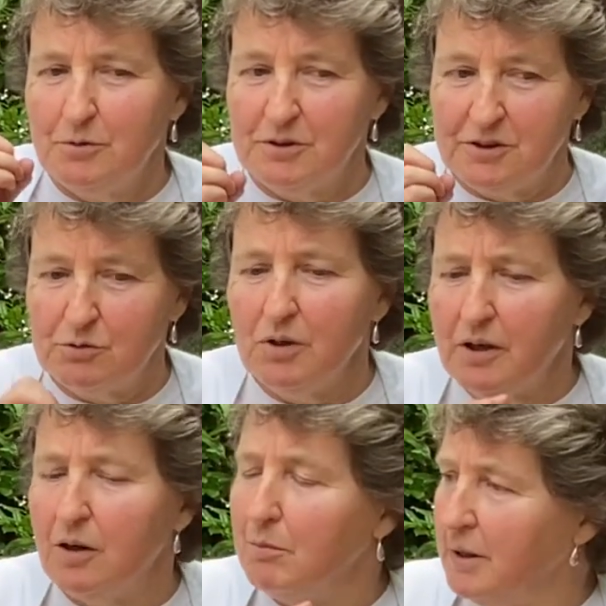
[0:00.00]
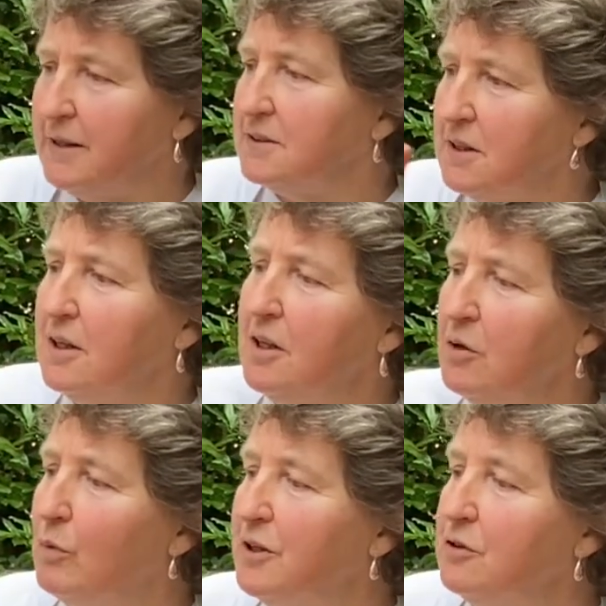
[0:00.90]
which is quite complex
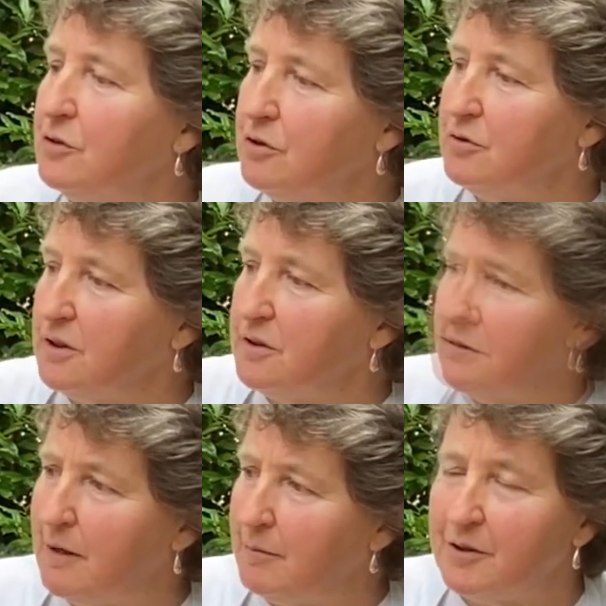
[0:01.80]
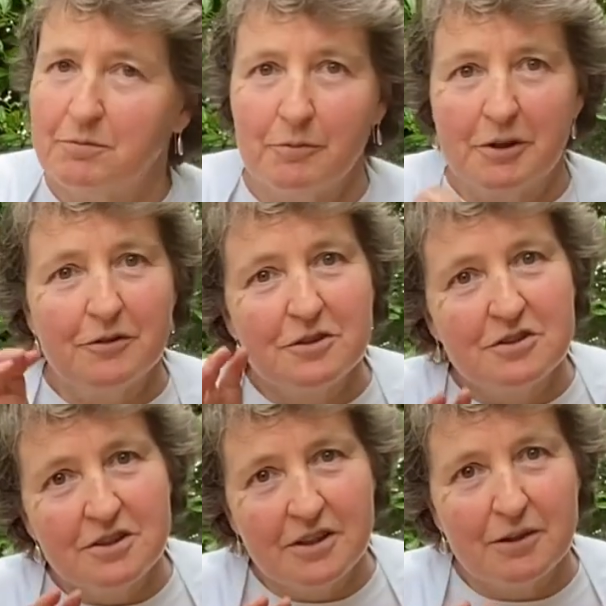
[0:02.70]
when you're using ceramics, but we're going to
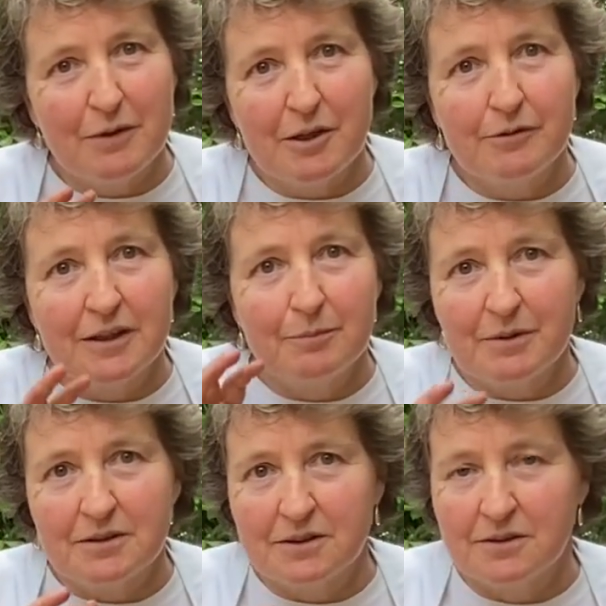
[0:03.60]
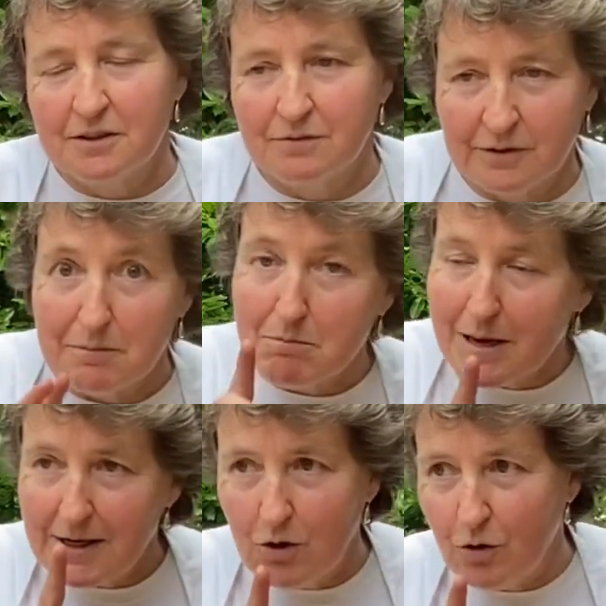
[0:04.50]
see whether it'll be successful. It
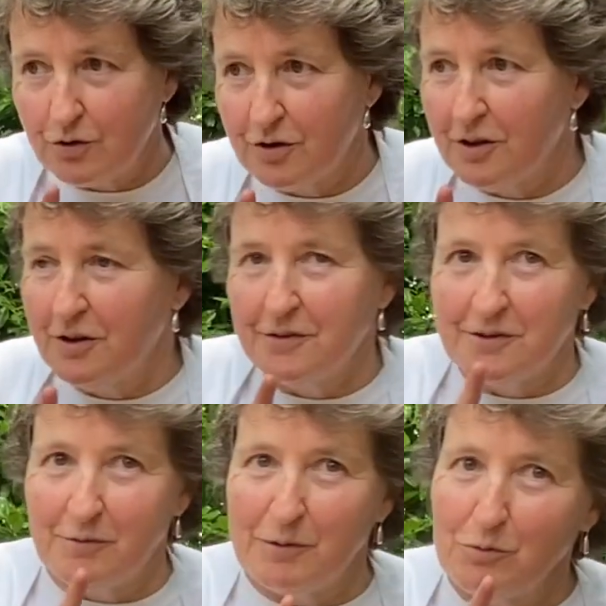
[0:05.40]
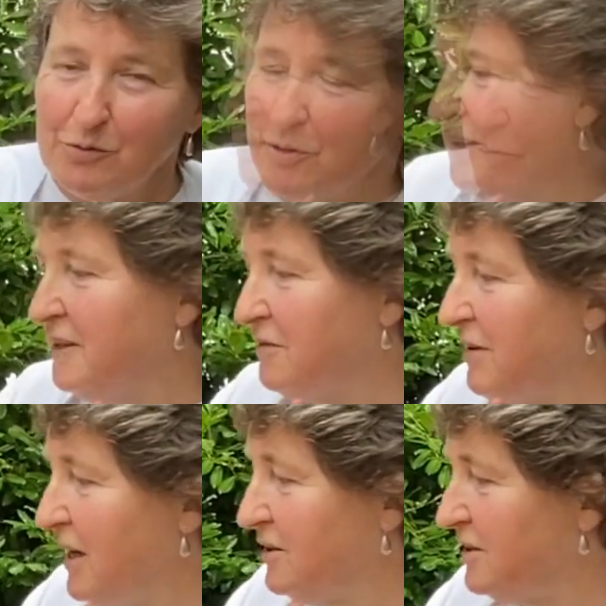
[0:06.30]
may not, so we warn you in
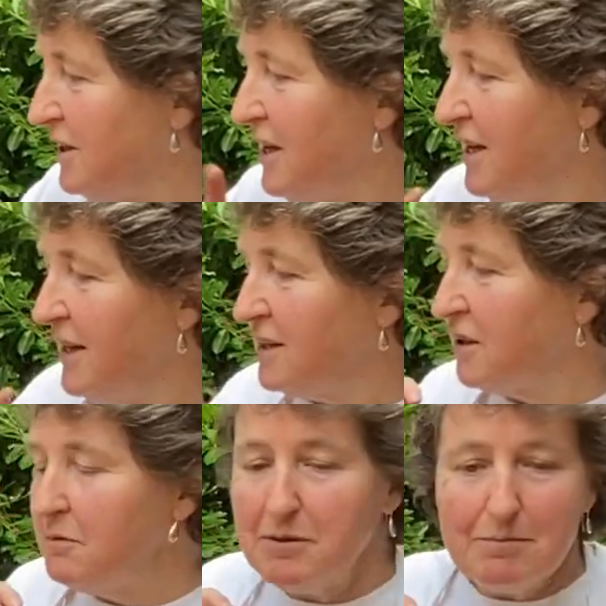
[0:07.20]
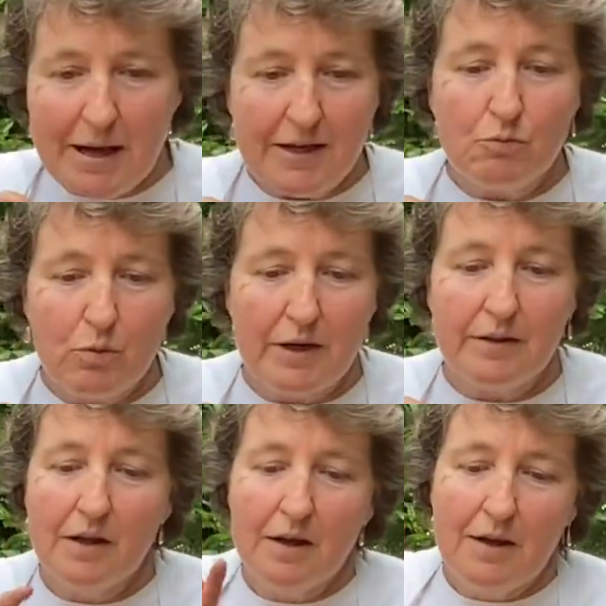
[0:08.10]
advance. It's going to be made
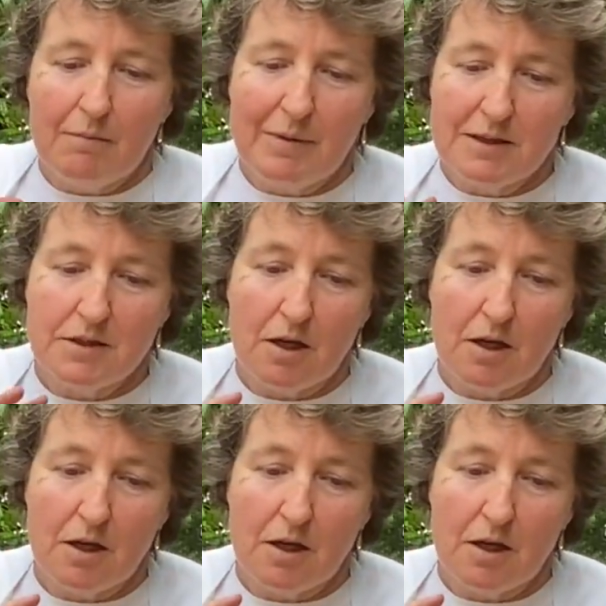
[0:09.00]
with mixed